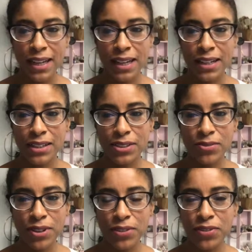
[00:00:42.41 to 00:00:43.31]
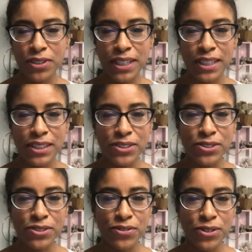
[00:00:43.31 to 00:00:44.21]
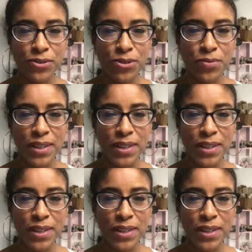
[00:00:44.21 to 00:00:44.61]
It's a wonderful healing tool for the womb and